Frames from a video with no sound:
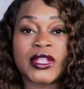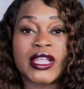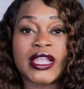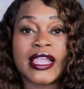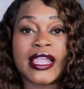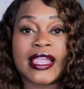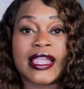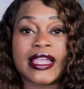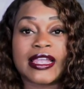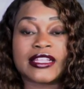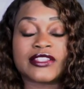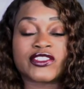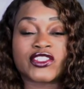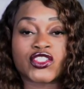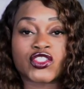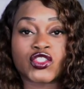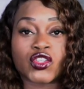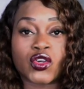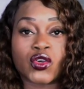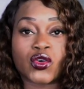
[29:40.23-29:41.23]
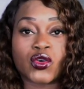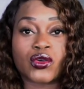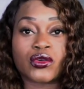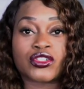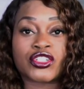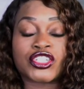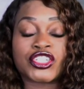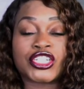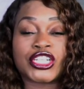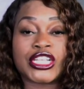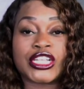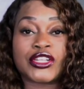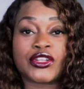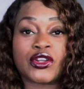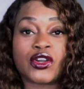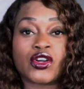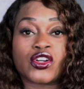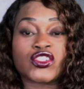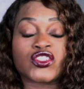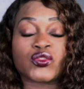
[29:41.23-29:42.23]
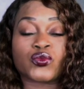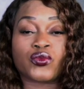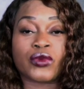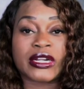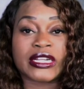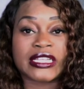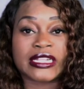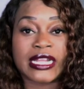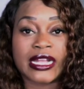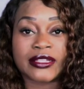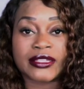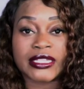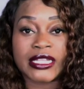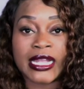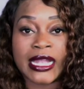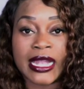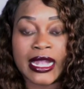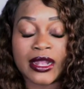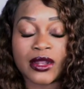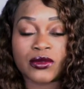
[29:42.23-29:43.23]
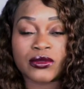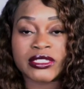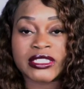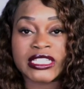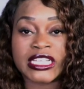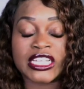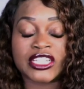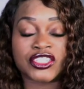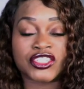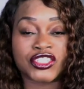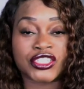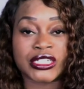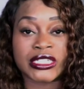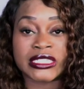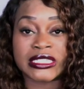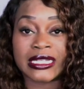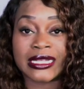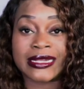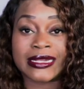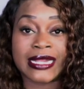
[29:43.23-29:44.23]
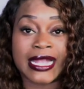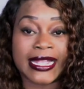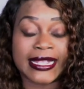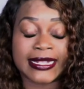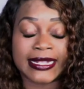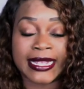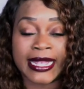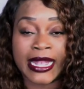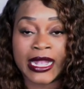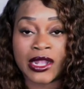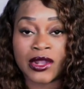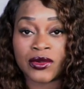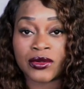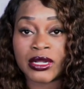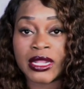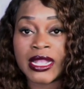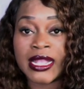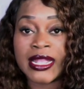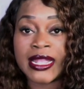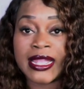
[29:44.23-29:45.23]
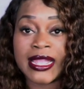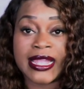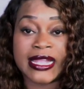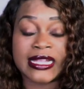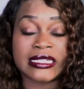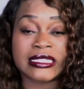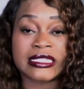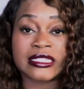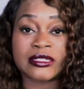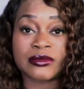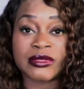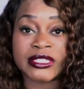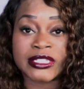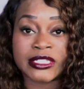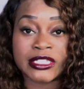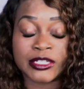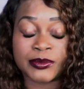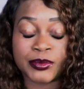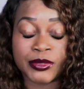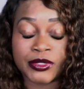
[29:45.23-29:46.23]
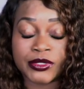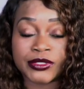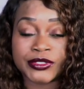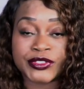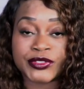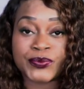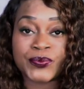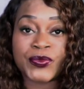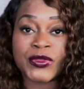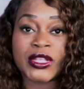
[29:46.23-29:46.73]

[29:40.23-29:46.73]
And so she goes running out the house in just a nightgown and some slippers.